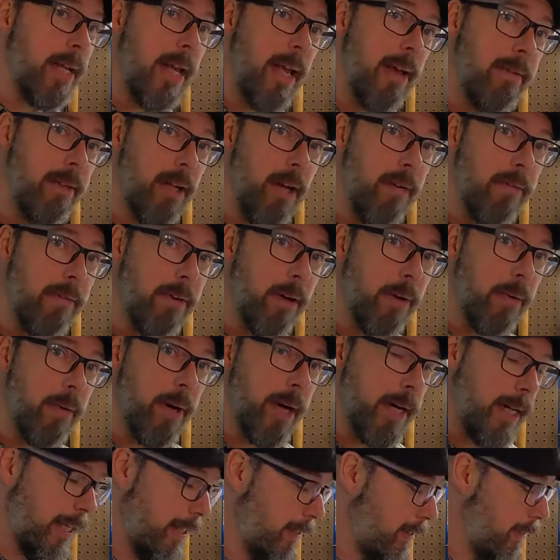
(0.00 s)
to have it off
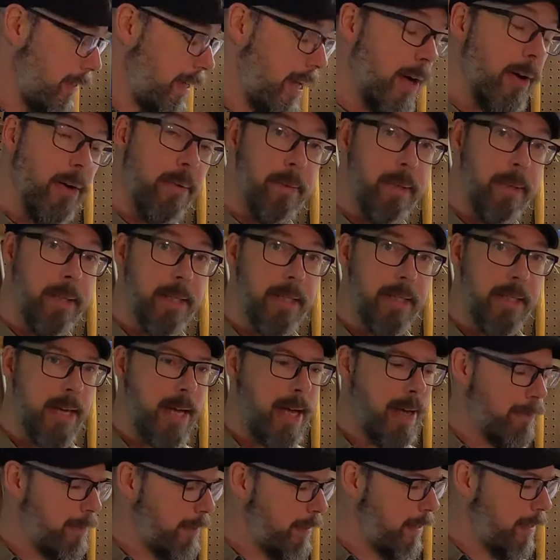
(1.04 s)
already, so now would be the
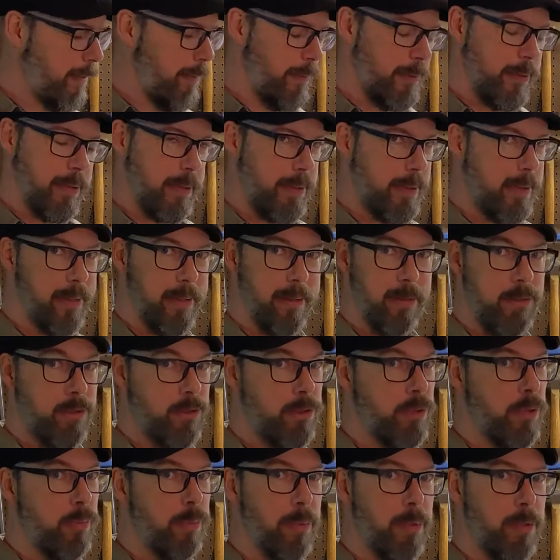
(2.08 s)
time. It was
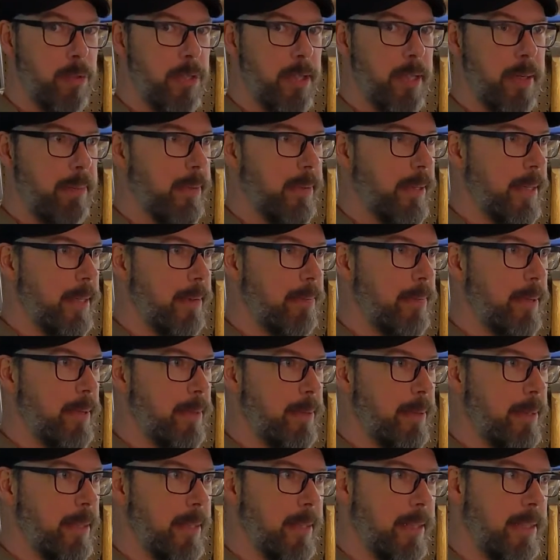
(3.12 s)
super cheap, like
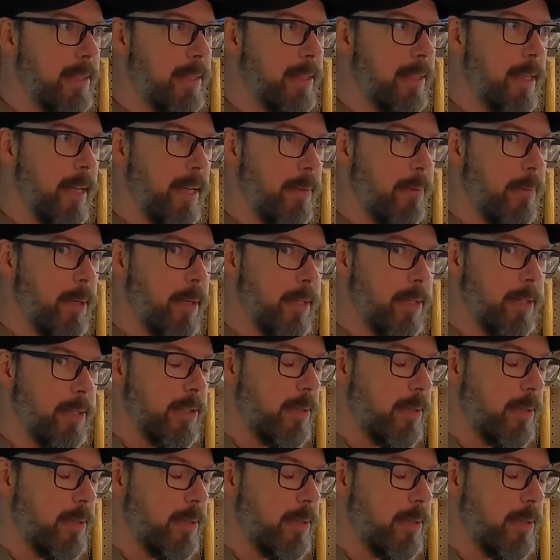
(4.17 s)
maybe 10 bucks or